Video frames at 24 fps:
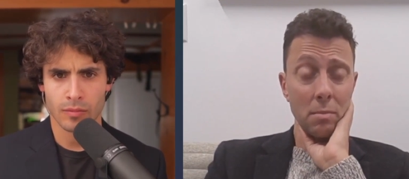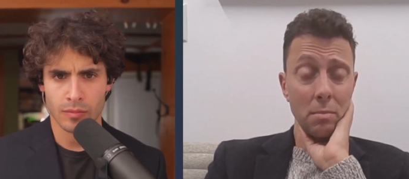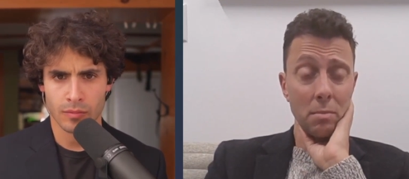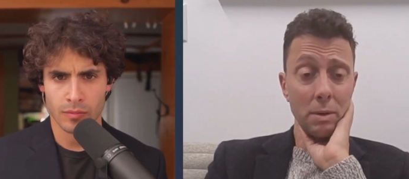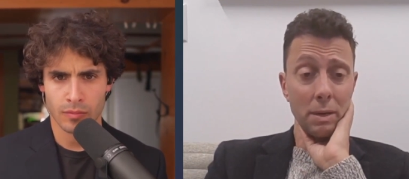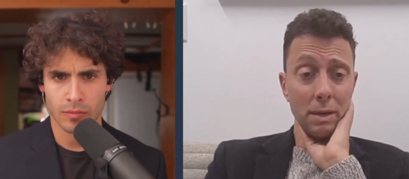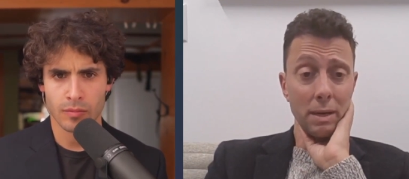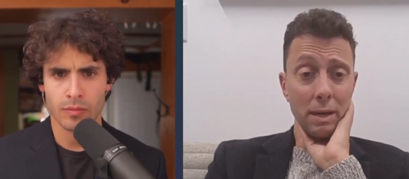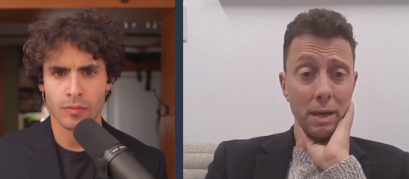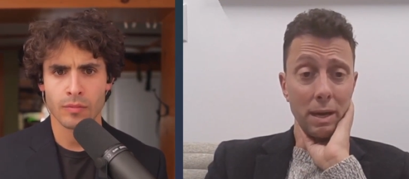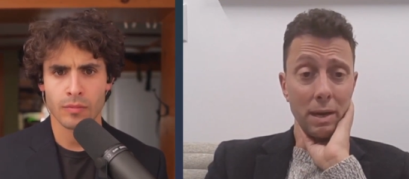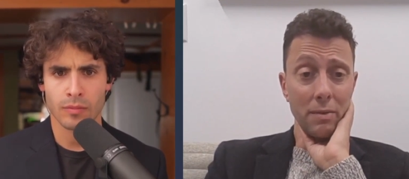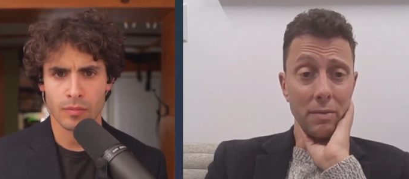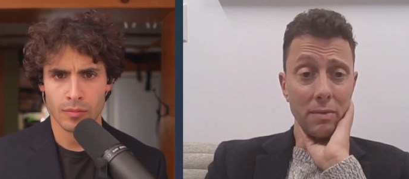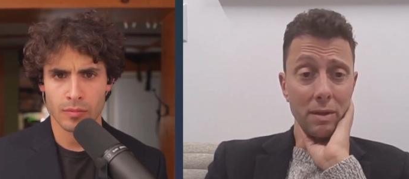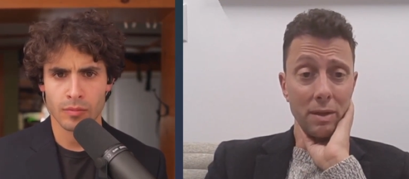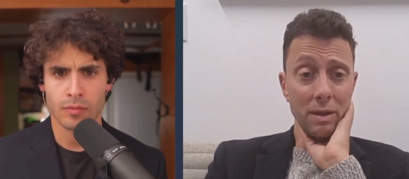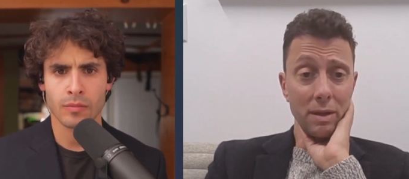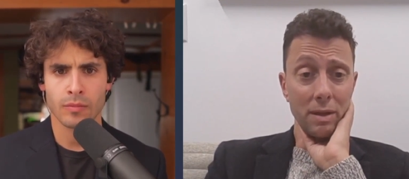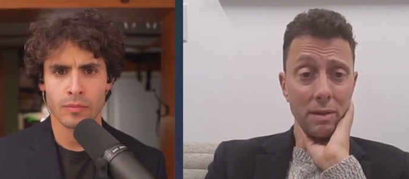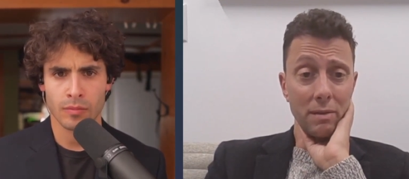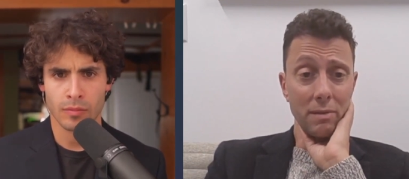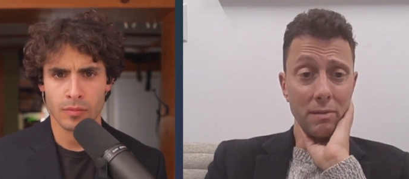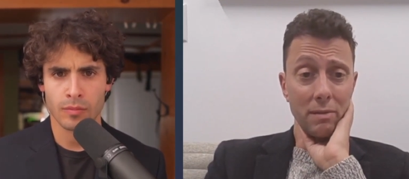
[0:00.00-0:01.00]
Speaker 1: But I
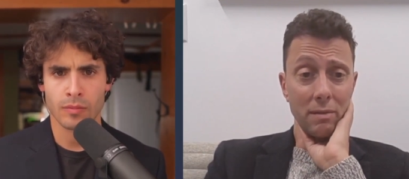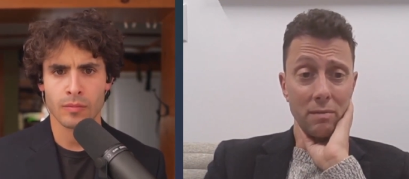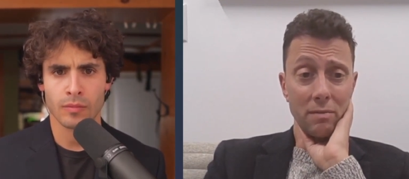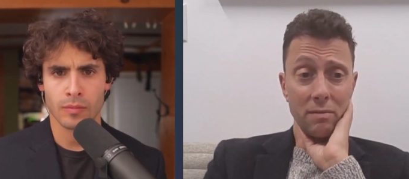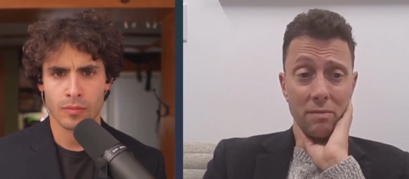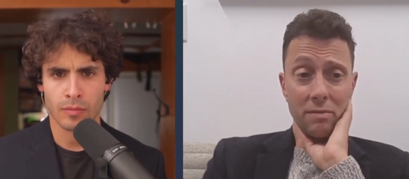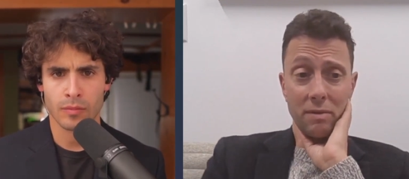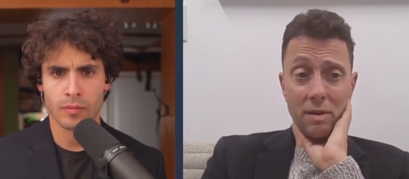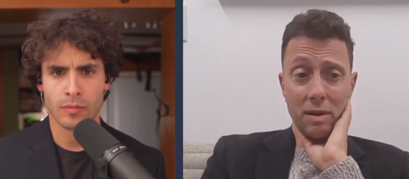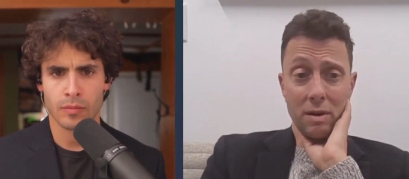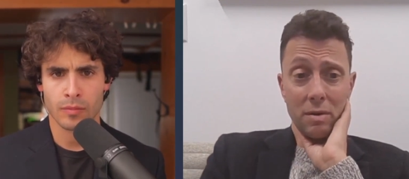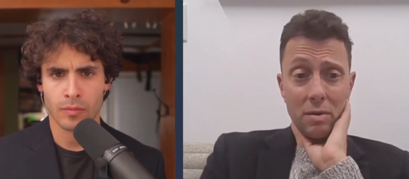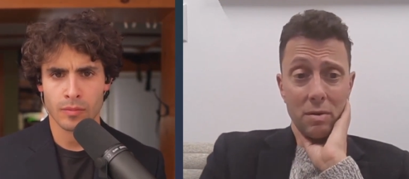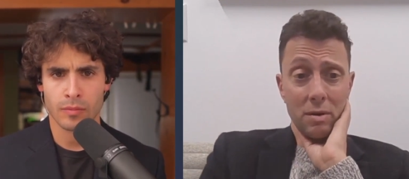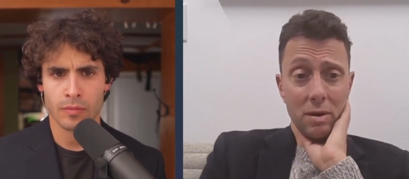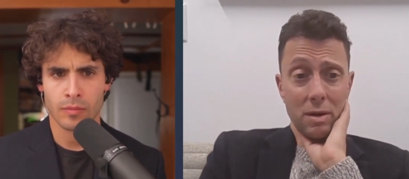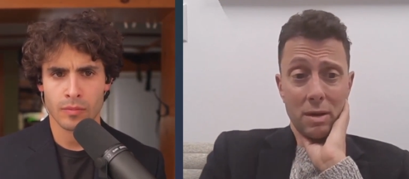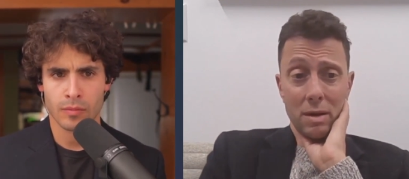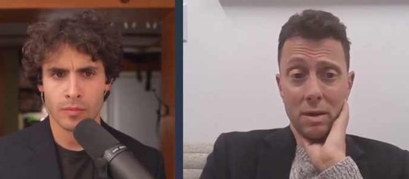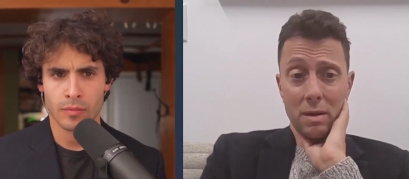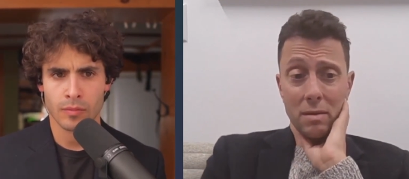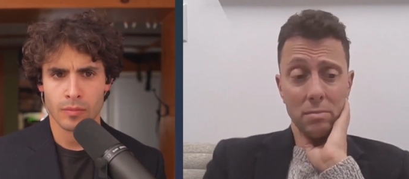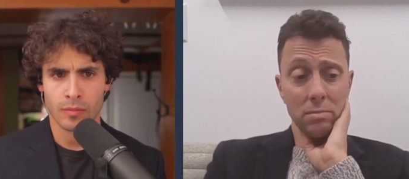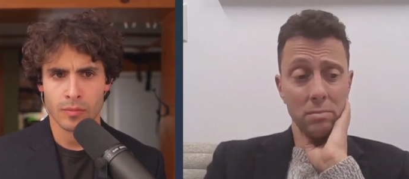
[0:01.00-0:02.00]
think it's a
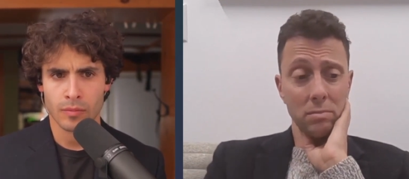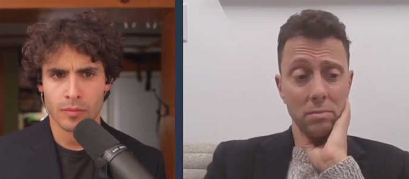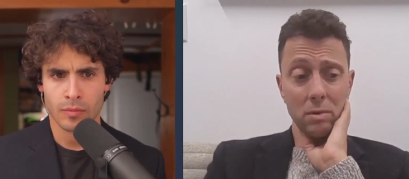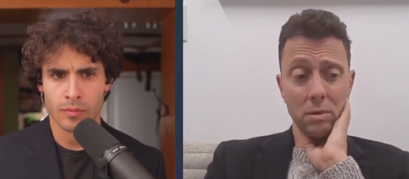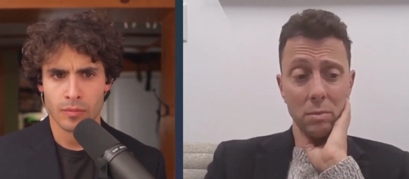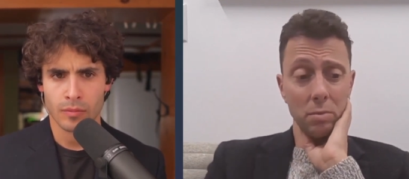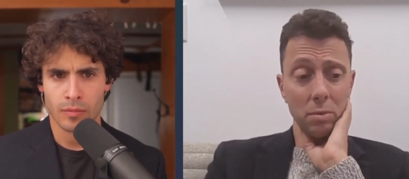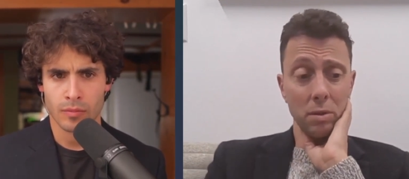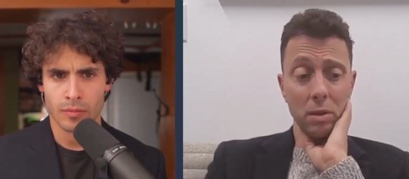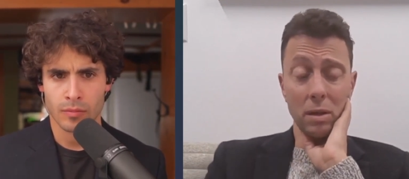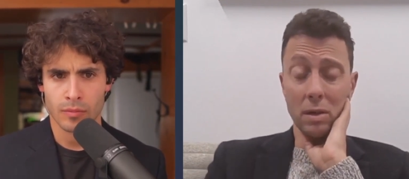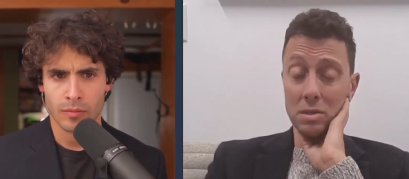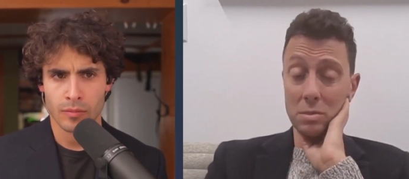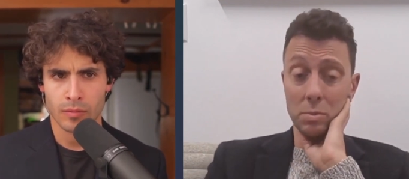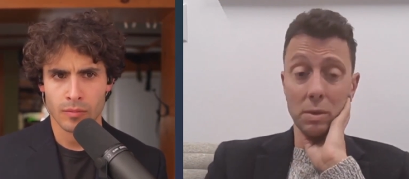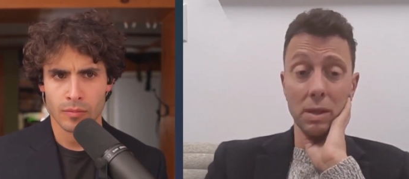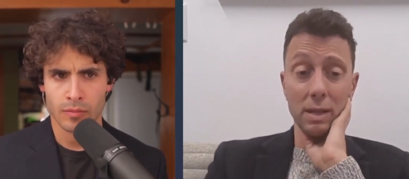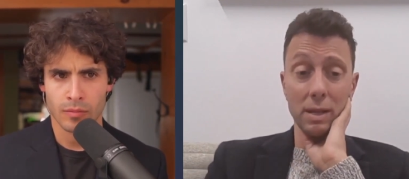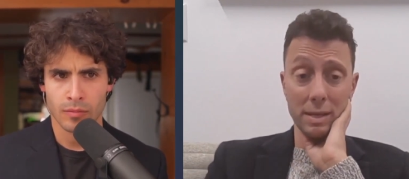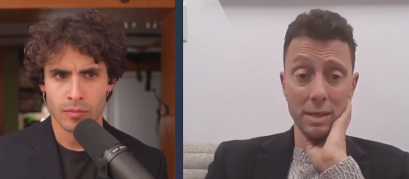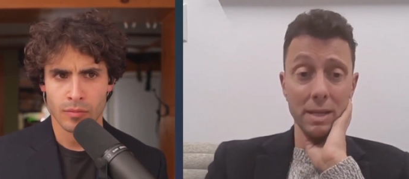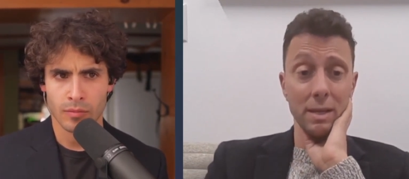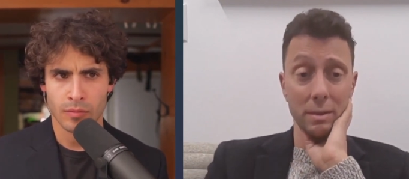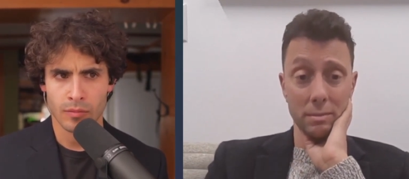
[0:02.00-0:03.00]
very a plausible
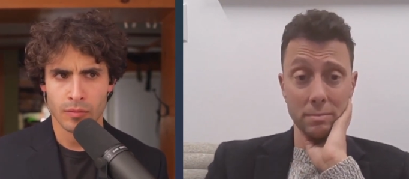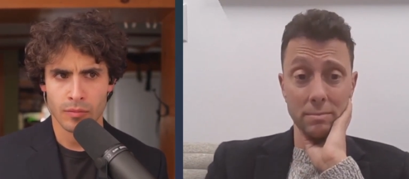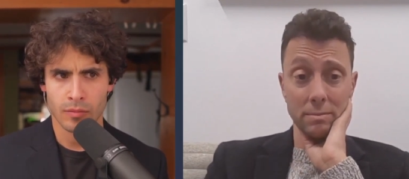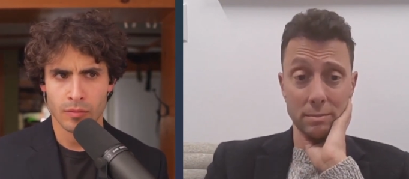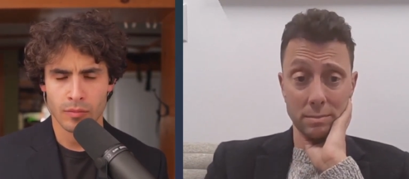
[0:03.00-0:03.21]
idea.